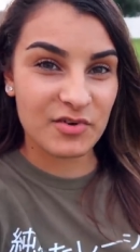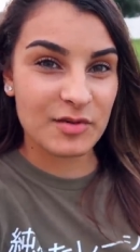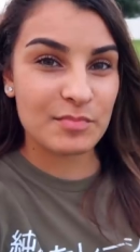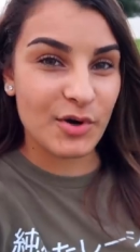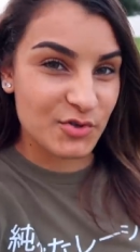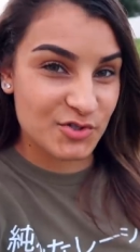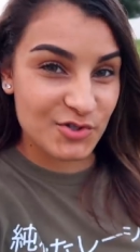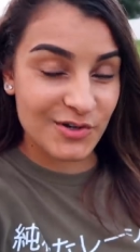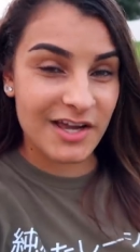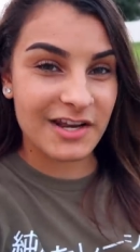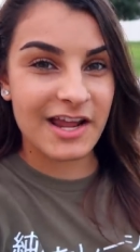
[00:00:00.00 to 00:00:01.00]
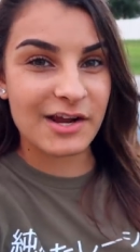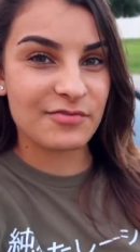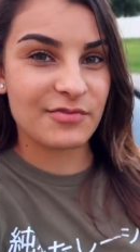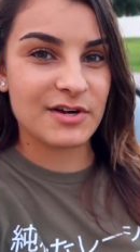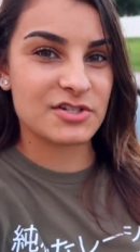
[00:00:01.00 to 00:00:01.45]
free poster and air
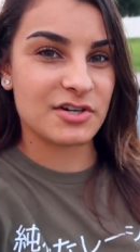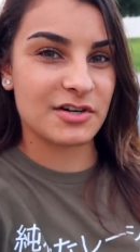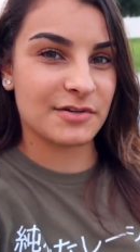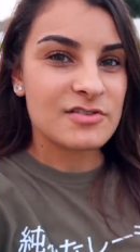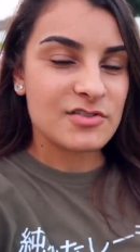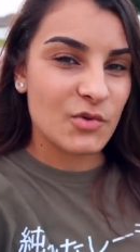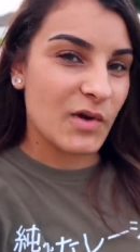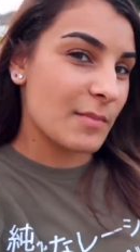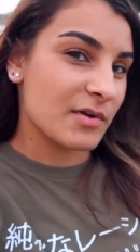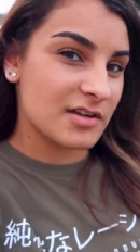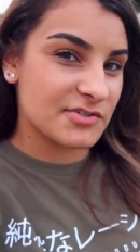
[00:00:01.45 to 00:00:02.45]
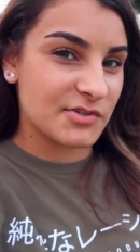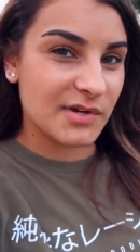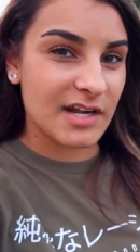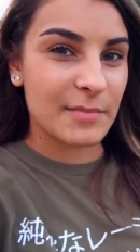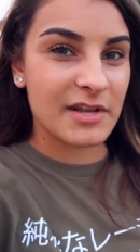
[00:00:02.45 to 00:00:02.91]
freshener. So the way I'm gonna do
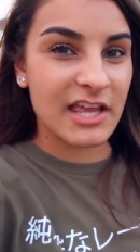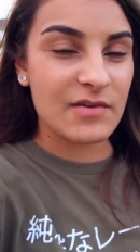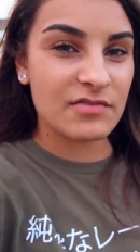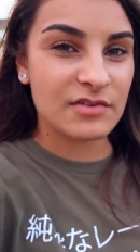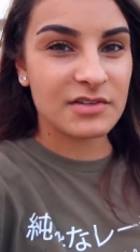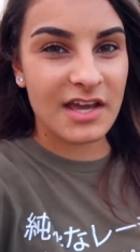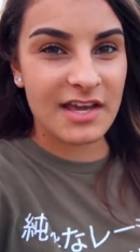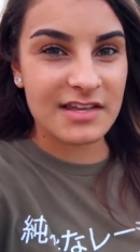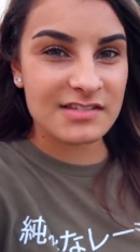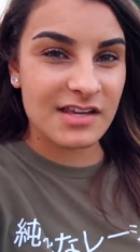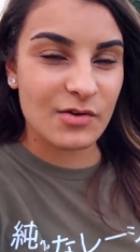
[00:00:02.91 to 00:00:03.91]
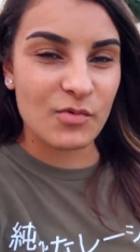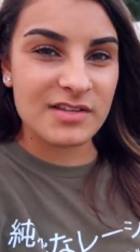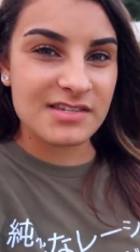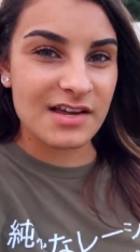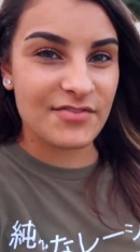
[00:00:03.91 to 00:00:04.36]
it, I'm gonna give it a few days, and
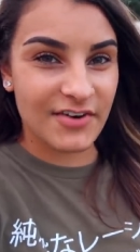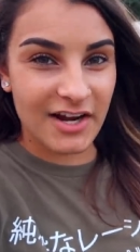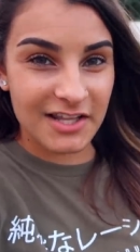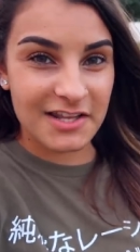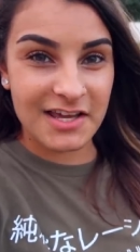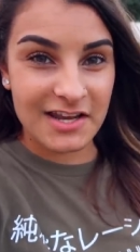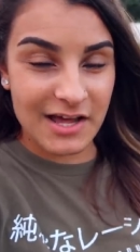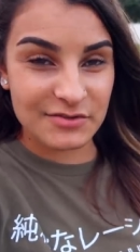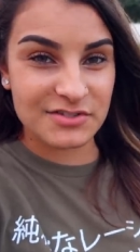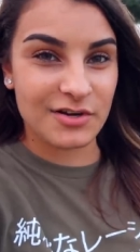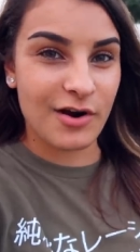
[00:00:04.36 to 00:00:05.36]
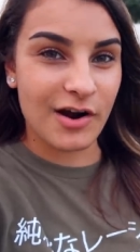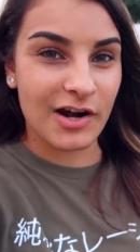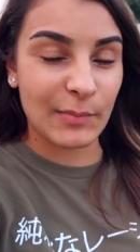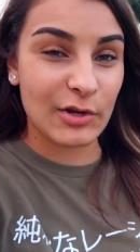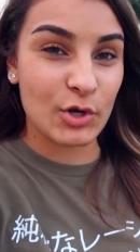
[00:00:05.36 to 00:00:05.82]
once I finally announce the
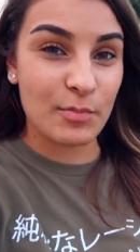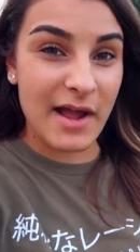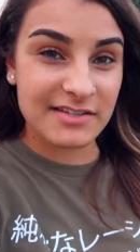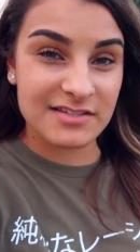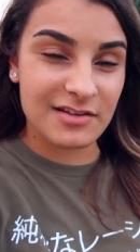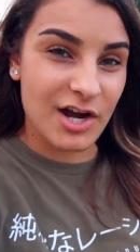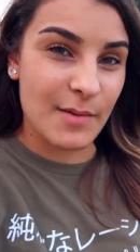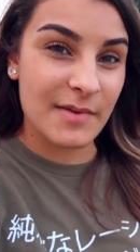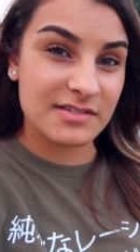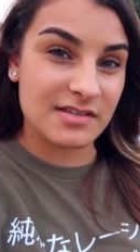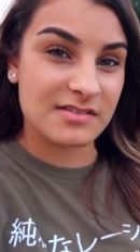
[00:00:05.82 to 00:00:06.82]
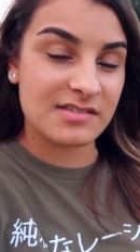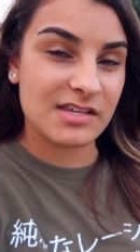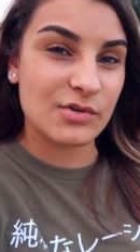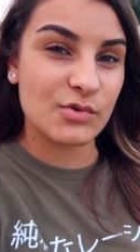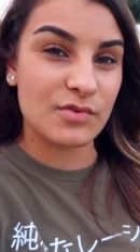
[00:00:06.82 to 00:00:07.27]
car, I'm gonna go back to the comments and
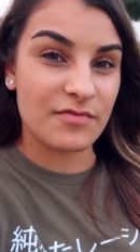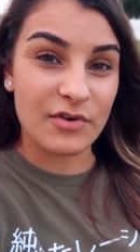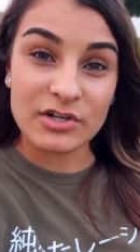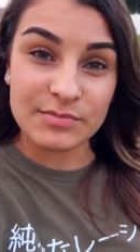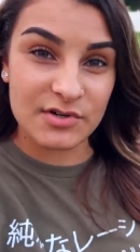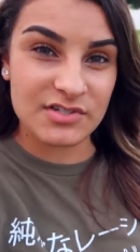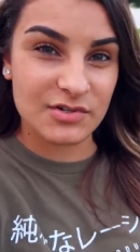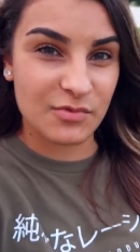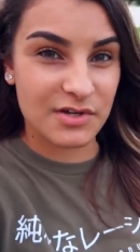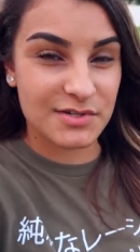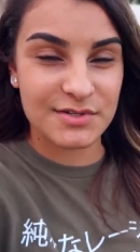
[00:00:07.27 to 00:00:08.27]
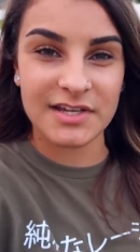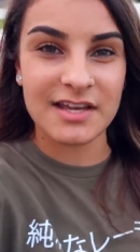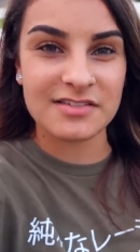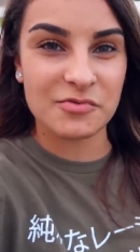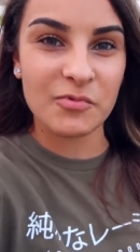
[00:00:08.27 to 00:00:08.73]
see who the first person was to
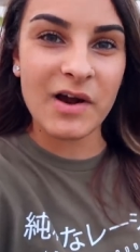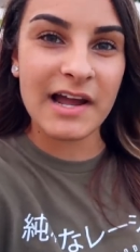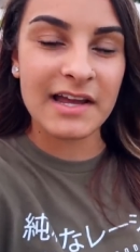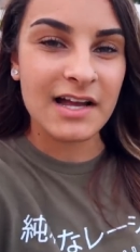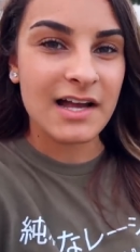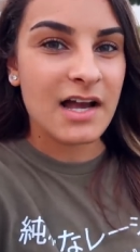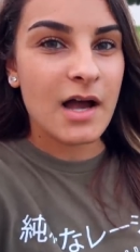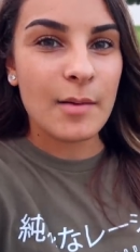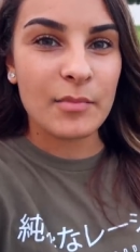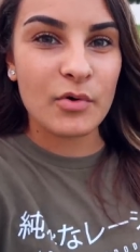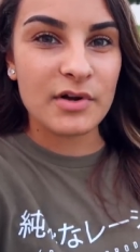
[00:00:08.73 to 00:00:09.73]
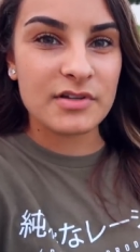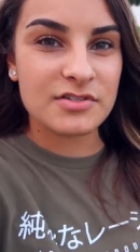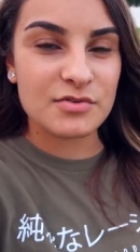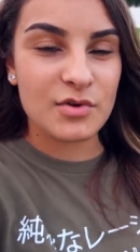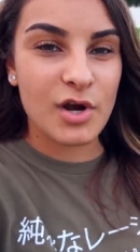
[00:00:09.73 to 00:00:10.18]
guess it right. I'm going
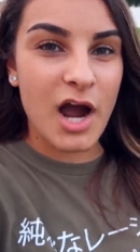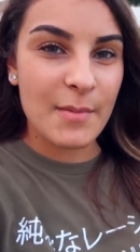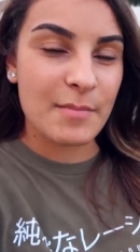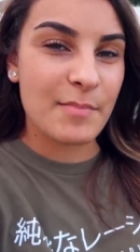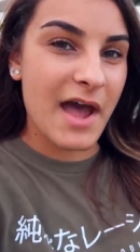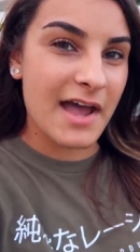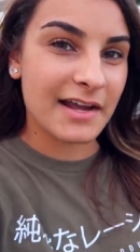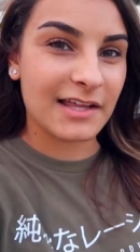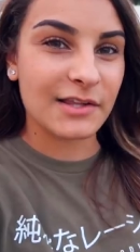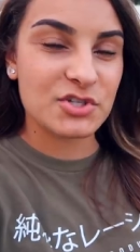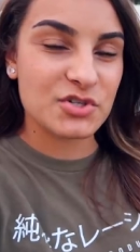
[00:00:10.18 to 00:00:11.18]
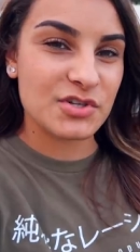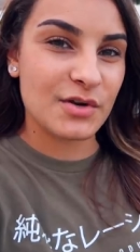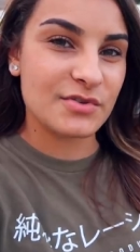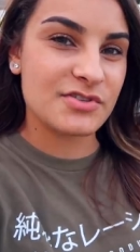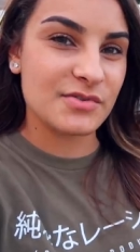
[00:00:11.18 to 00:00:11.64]
to comment back and let you
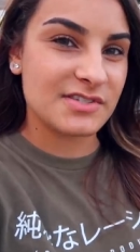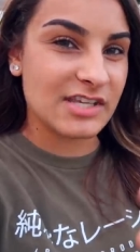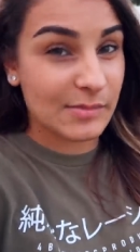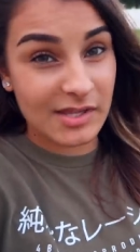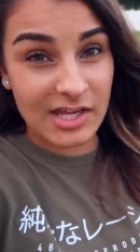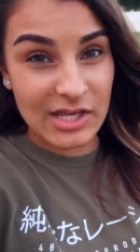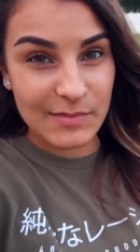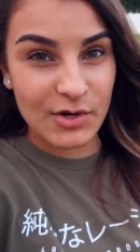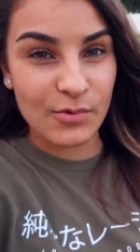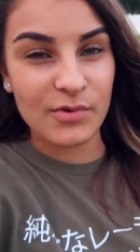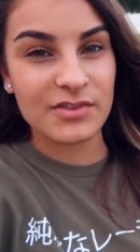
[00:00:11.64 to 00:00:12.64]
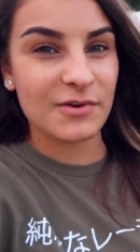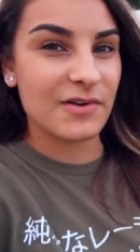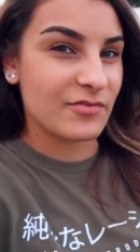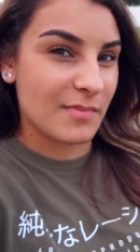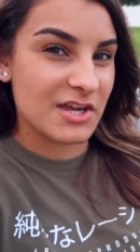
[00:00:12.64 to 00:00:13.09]
know to send me an email with your
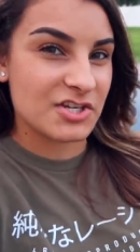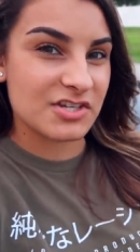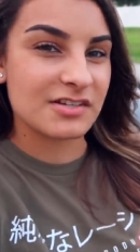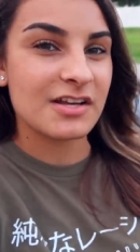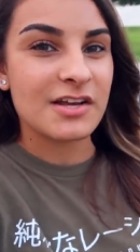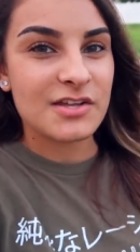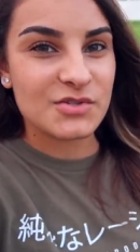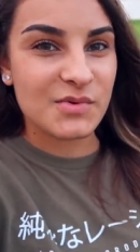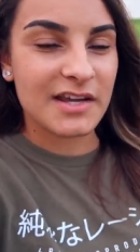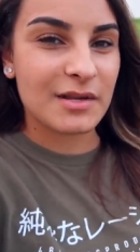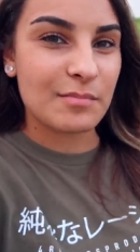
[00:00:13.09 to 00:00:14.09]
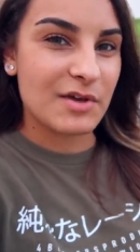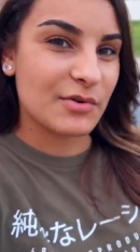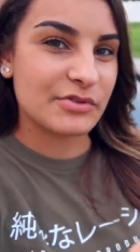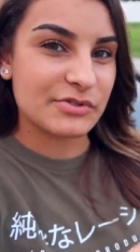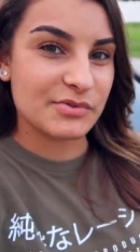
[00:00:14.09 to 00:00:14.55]
information so I can
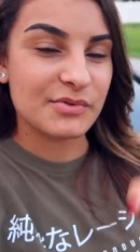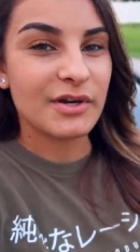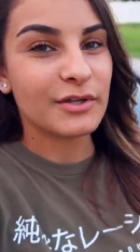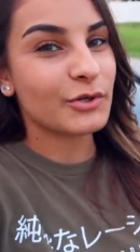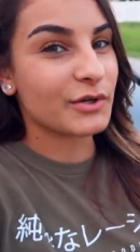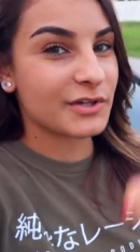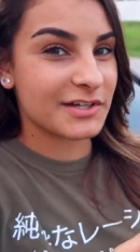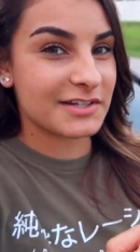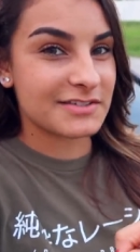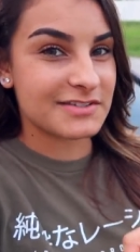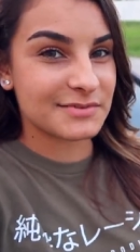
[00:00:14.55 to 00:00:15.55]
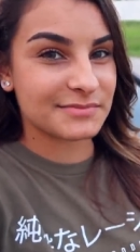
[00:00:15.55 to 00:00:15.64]
mail you your goodies.